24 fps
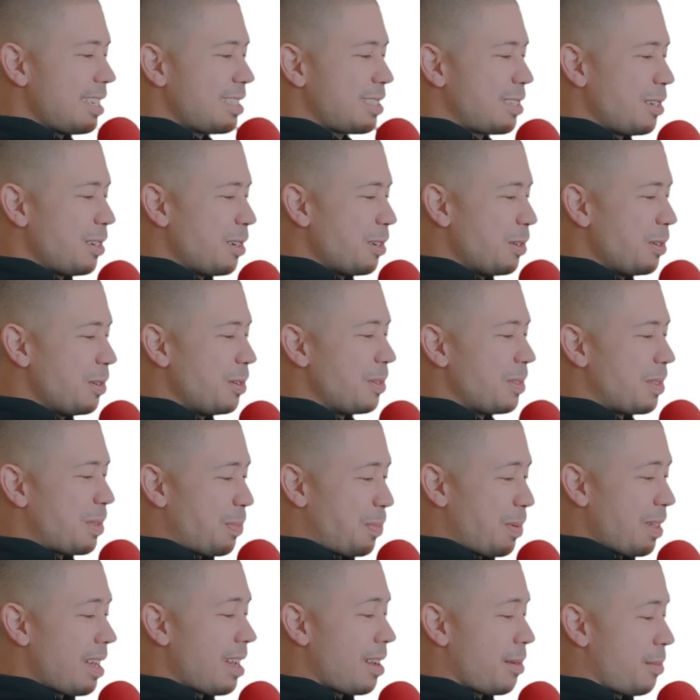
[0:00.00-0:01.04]
Ask her who
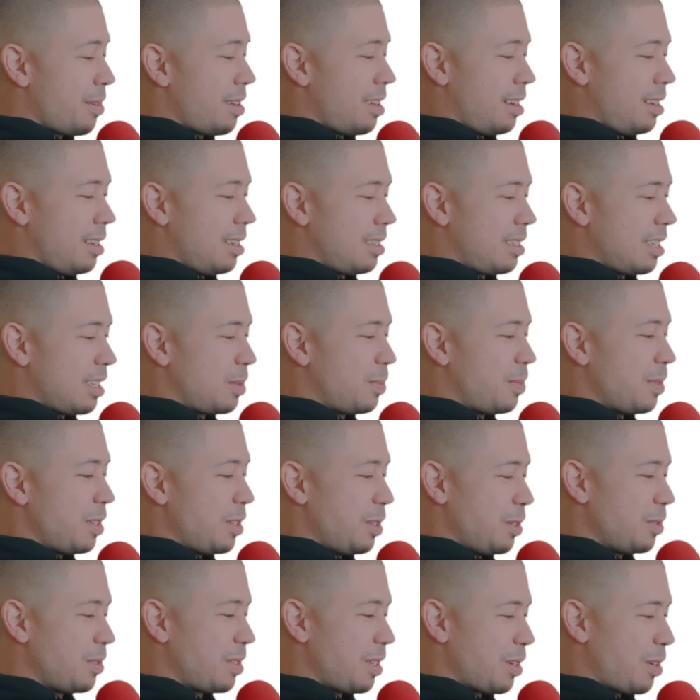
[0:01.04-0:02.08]
the black man is that's
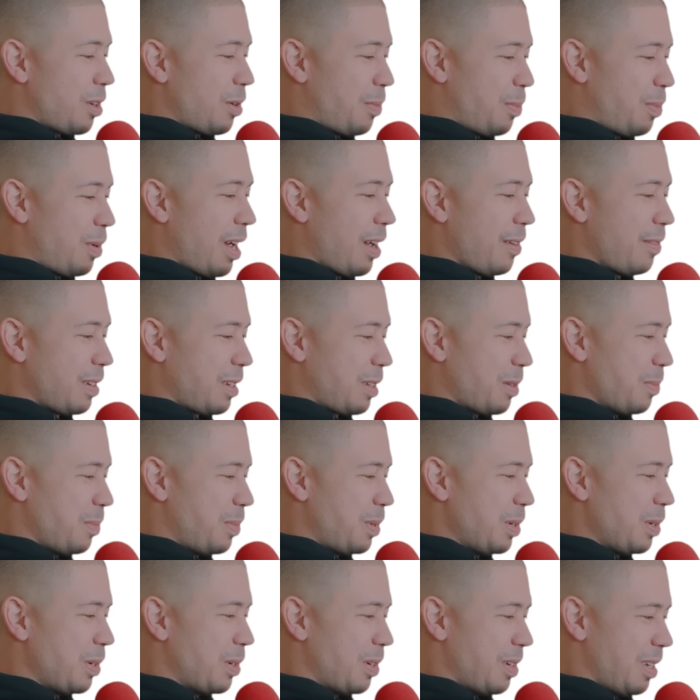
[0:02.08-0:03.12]
been using her private
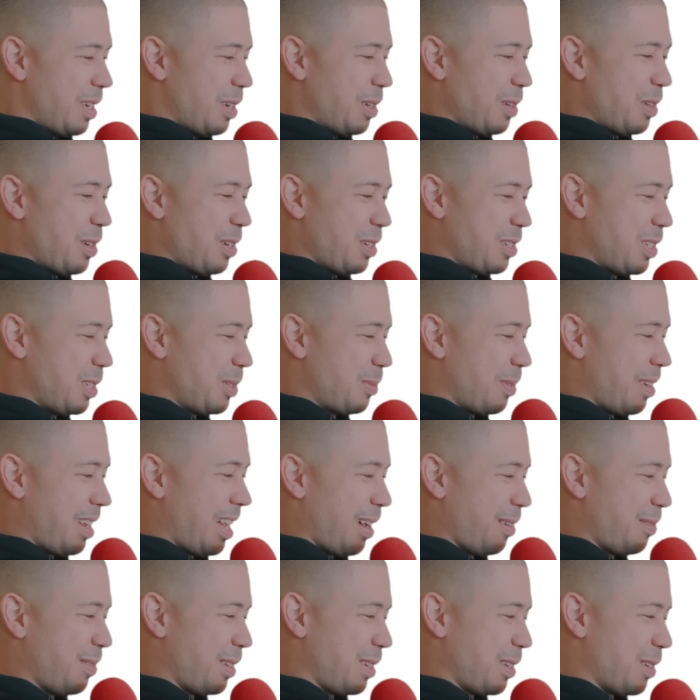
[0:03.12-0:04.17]
computer and how long she's been
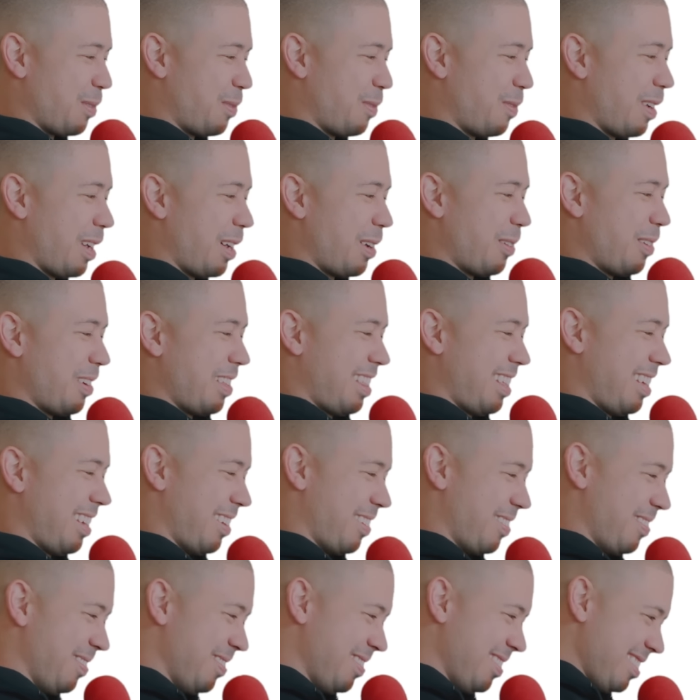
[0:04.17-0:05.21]
having an affair with
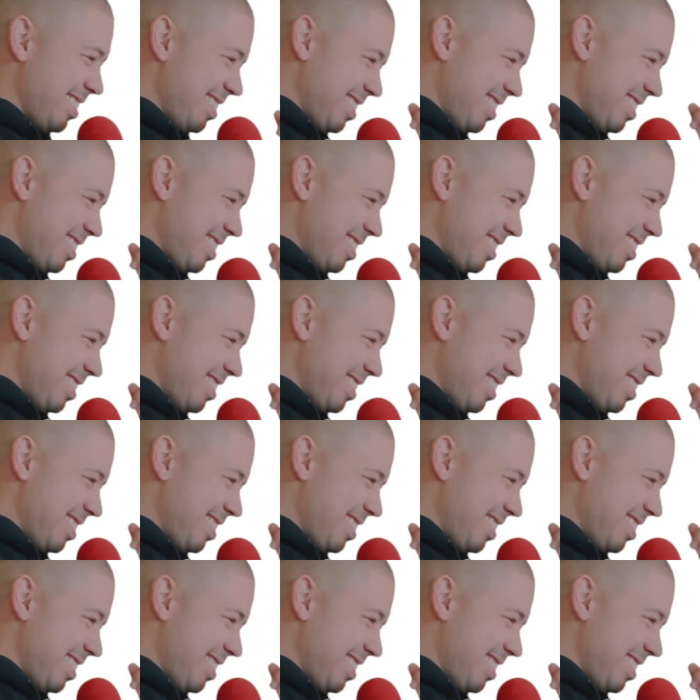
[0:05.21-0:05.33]
him.